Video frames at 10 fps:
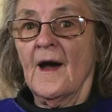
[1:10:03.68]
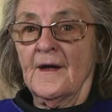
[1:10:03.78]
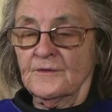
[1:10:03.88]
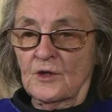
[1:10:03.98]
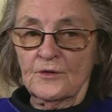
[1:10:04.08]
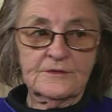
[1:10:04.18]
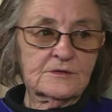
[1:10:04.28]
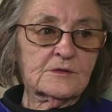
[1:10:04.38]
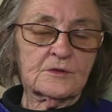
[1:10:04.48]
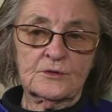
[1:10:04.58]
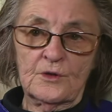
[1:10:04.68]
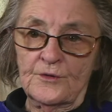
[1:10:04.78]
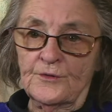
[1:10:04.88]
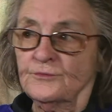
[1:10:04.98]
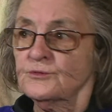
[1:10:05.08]
and gone
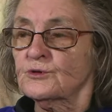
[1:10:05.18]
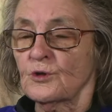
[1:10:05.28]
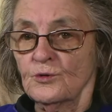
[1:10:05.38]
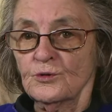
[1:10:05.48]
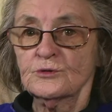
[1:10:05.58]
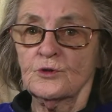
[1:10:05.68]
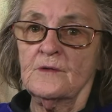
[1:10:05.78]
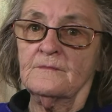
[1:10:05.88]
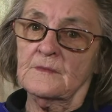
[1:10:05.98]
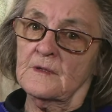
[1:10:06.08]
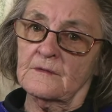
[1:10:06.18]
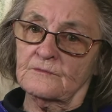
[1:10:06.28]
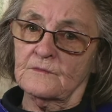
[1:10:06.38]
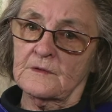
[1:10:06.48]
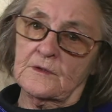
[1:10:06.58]
on tour doing
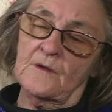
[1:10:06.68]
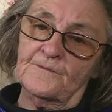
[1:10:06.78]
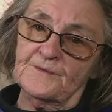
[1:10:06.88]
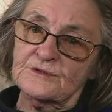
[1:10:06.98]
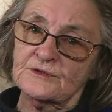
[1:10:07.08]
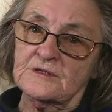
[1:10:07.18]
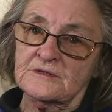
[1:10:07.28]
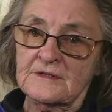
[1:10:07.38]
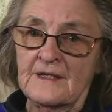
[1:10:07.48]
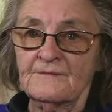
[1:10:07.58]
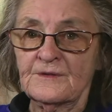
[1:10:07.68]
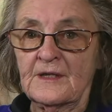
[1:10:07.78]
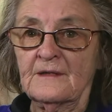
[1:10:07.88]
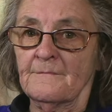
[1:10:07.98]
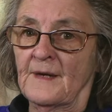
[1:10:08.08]
conferences and
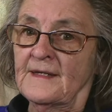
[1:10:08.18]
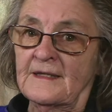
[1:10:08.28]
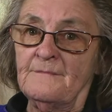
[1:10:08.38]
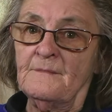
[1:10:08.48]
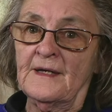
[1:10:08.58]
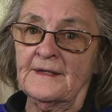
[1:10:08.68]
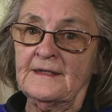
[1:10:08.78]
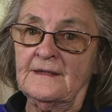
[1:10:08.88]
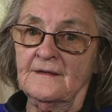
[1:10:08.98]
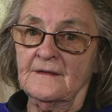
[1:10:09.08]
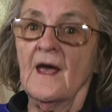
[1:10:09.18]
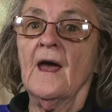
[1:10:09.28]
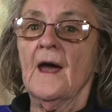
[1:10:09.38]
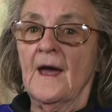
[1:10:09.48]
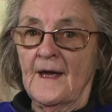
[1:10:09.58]
everything, making money
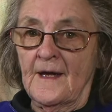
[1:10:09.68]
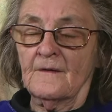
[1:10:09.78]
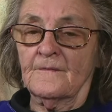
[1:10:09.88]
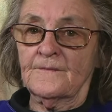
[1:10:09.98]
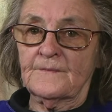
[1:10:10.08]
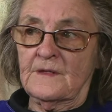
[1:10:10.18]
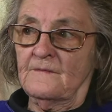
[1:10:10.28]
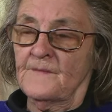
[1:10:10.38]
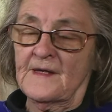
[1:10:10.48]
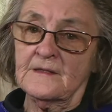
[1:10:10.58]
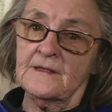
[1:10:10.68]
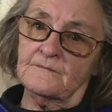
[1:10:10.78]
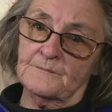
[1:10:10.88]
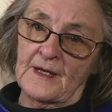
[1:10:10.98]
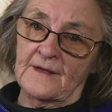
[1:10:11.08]
out of
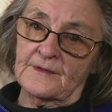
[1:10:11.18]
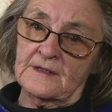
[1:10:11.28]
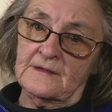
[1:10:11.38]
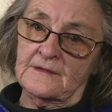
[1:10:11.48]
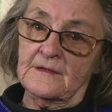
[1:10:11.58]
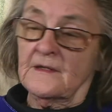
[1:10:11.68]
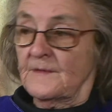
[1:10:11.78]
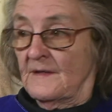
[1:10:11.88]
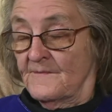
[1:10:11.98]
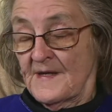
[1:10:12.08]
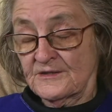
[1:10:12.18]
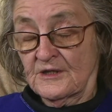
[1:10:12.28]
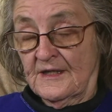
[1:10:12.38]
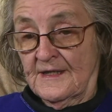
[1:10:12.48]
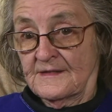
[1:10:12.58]
about the The
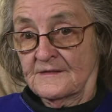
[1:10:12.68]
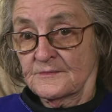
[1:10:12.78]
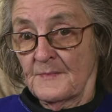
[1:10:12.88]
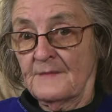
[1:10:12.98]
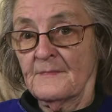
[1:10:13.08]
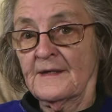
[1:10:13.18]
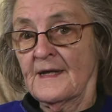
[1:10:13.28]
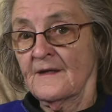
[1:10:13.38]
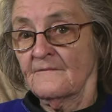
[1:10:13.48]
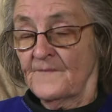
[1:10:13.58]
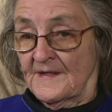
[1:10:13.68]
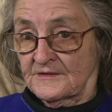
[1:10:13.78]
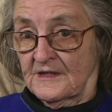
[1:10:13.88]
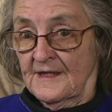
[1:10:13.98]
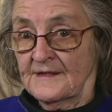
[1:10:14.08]
investigators make money out of
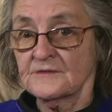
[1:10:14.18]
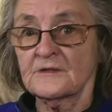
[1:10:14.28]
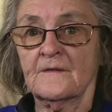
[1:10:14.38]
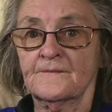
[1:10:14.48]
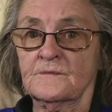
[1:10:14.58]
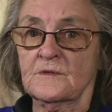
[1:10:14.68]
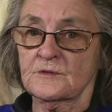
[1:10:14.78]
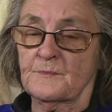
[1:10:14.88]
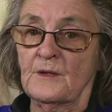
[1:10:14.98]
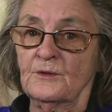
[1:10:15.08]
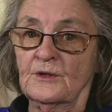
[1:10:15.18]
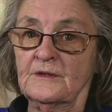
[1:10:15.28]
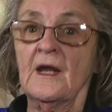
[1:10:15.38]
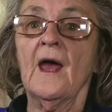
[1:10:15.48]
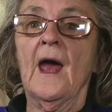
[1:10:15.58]
investigators that have
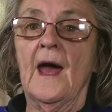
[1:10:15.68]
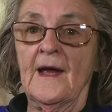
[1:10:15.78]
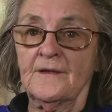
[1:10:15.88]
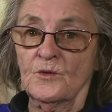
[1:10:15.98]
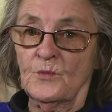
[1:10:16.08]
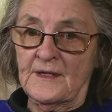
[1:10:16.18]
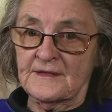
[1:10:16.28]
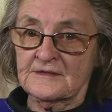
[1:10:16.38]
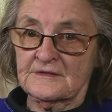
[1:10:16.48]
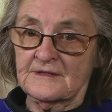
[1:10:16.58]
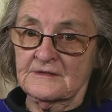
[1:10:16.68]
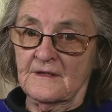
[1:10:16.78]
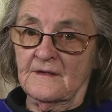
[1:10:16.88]
spoken and the witnesses.